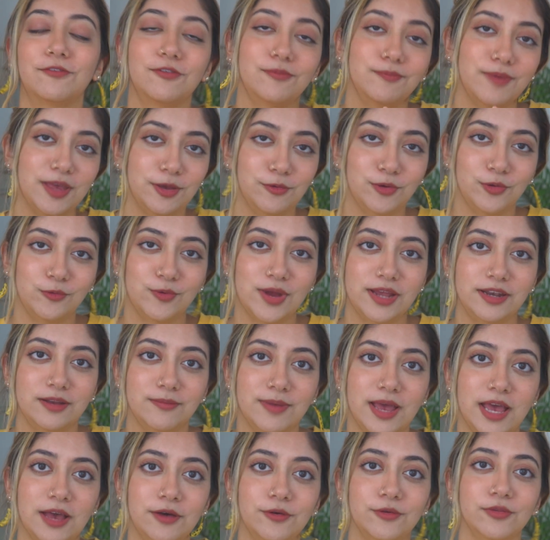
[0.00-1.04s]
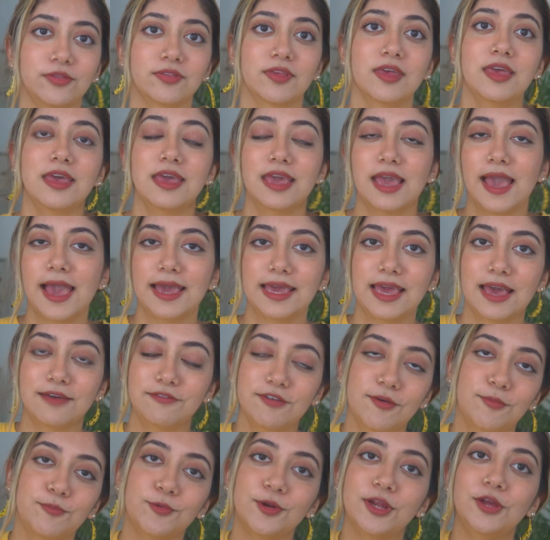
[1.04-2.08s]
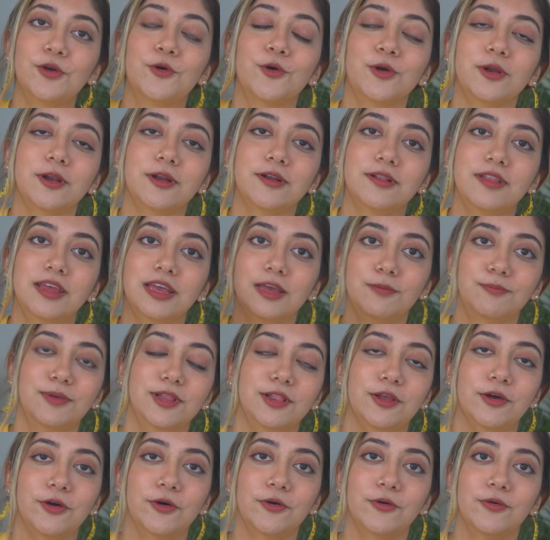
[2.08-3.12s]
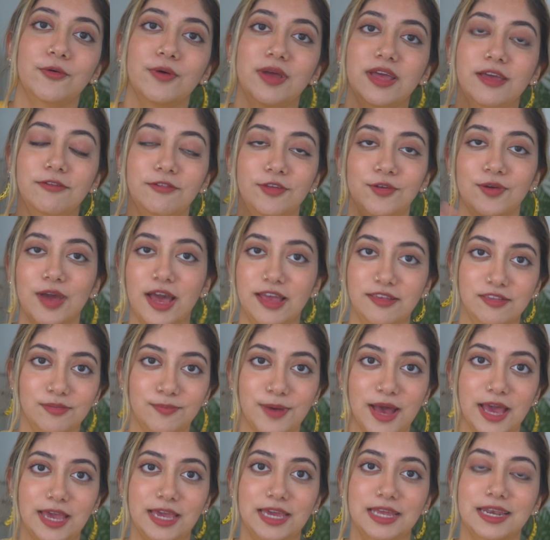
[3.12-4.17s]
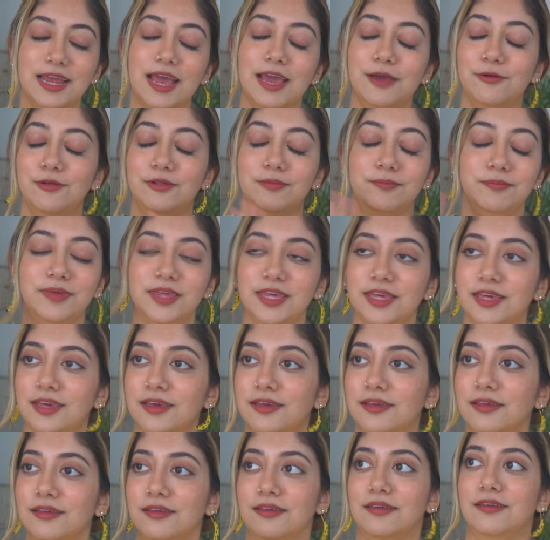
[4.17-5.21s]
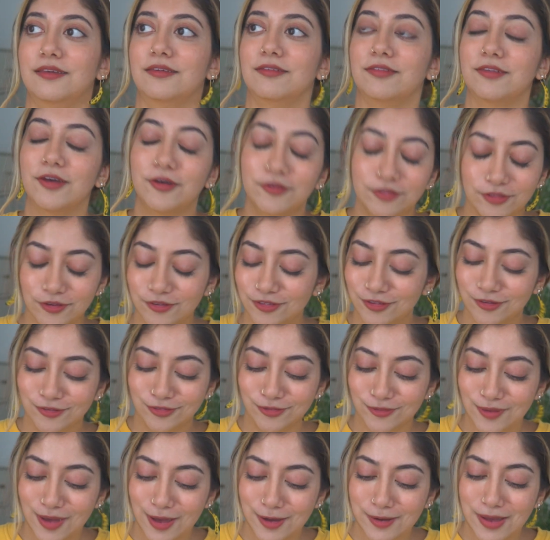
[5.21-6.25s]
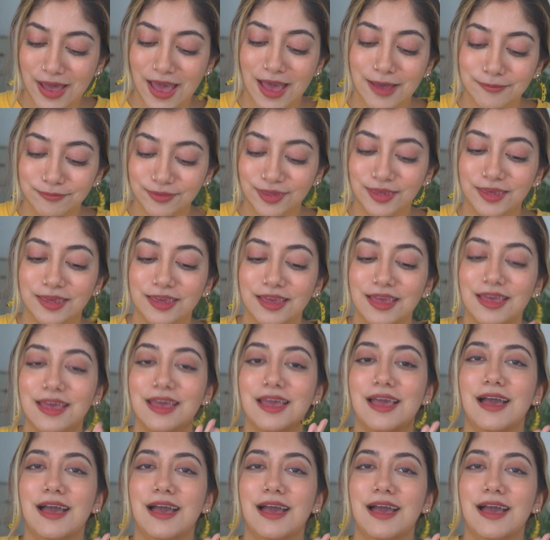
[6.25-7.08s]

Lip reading: from Penguin Random House. I have a pre-order link below. If you guys buy it, I will be so happy.